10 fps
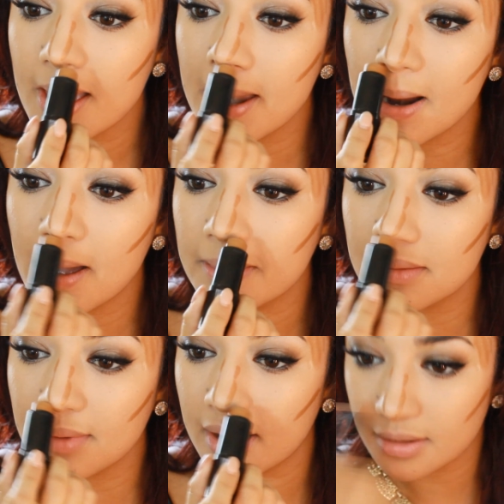and on
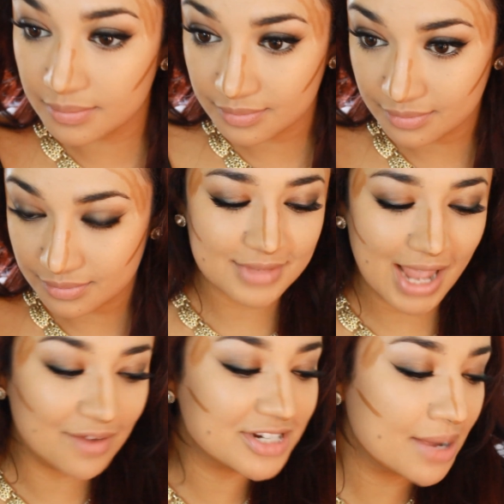the bottom.
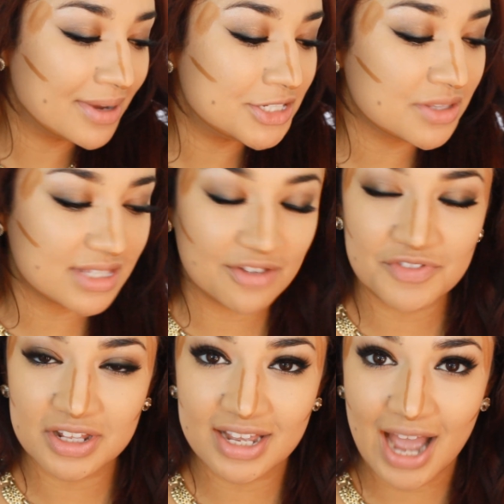Every time I do this, I
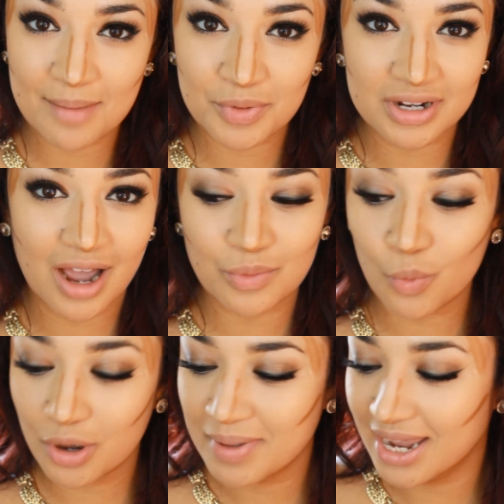feel like I'm putting
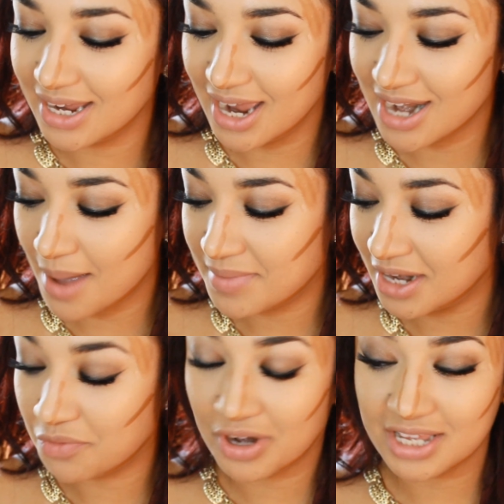on war paint and I'm
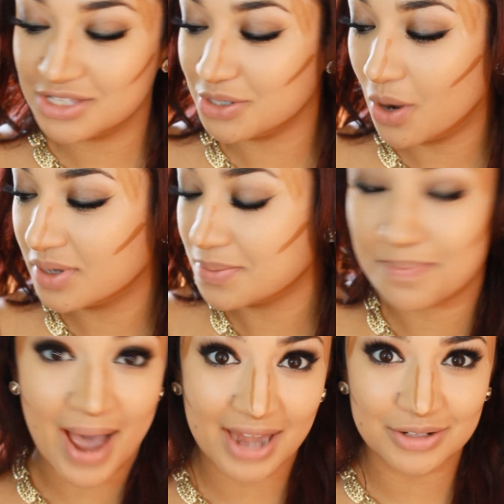getting ready to go into
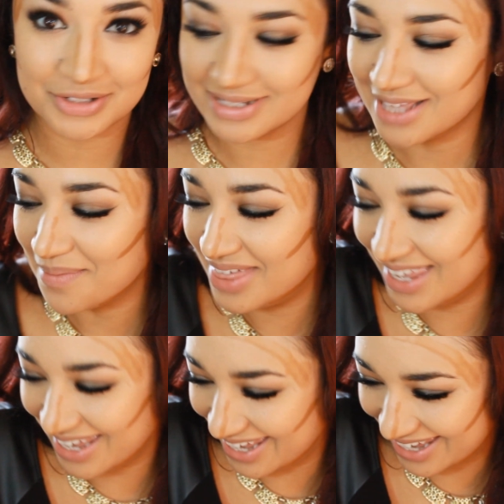battle or
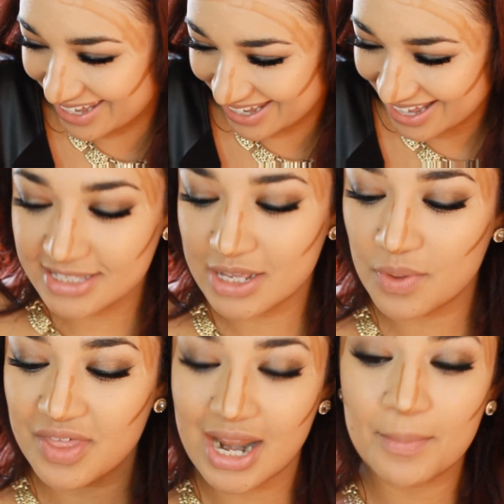something.
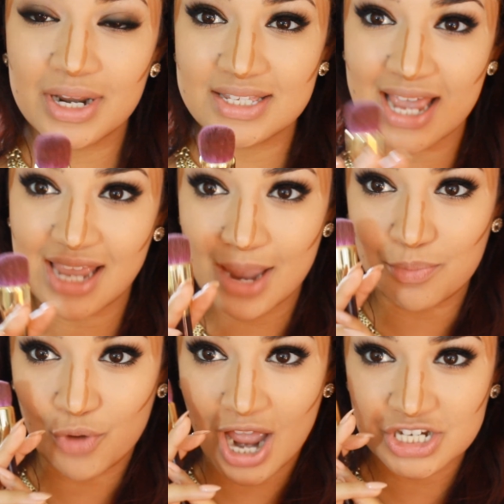So then I'm going to take
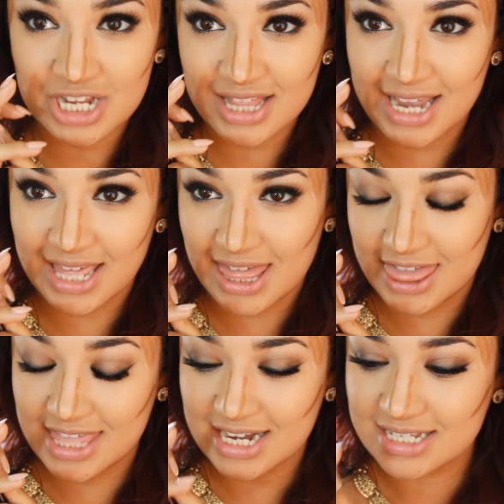a brush like
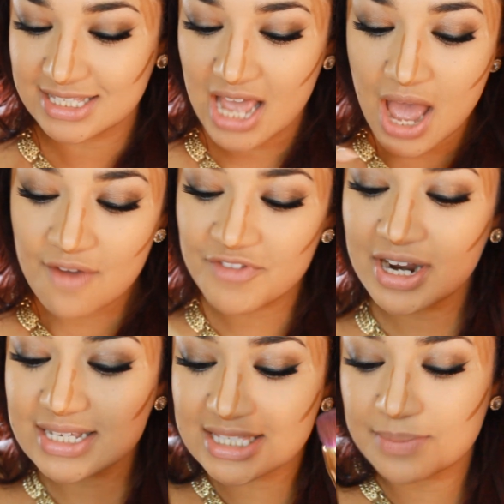this,
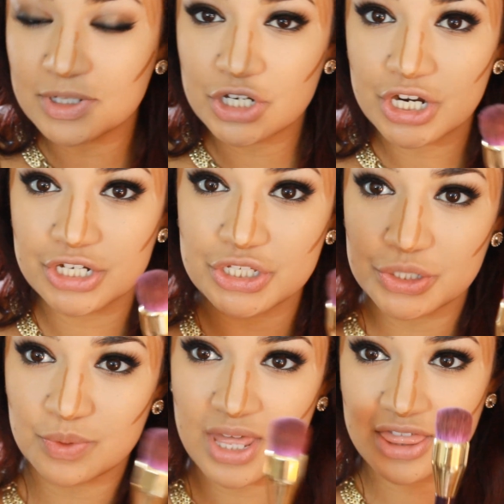very similar
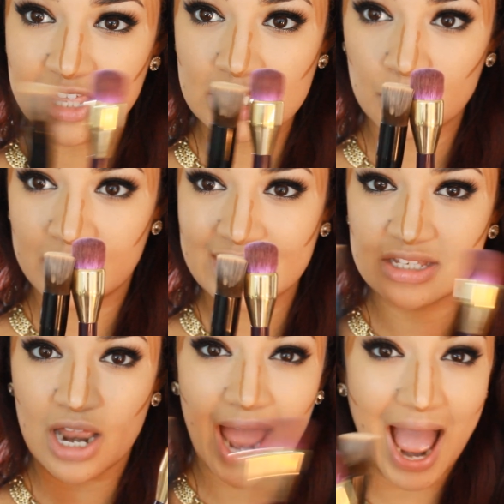to this one.
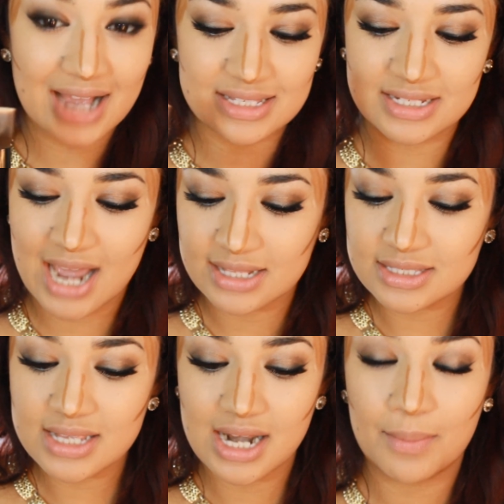It's not as
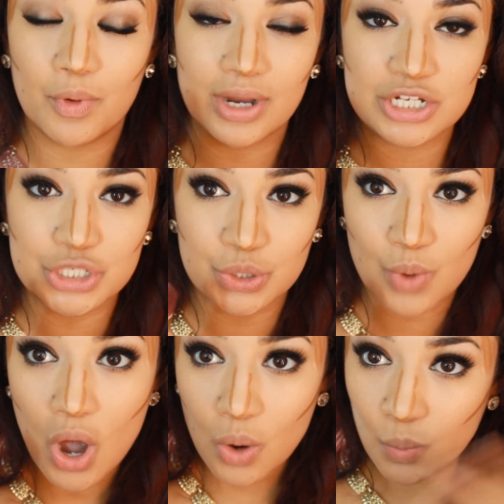dense, and I'm going
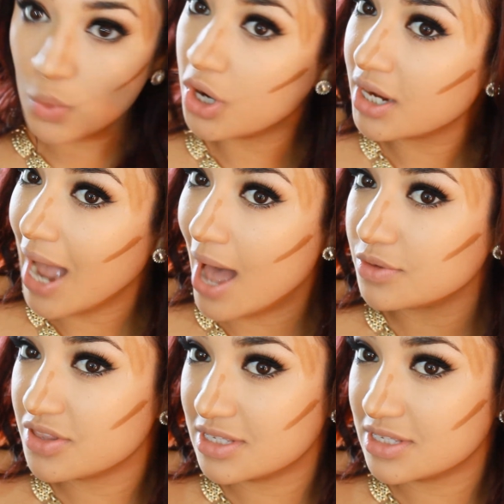to work out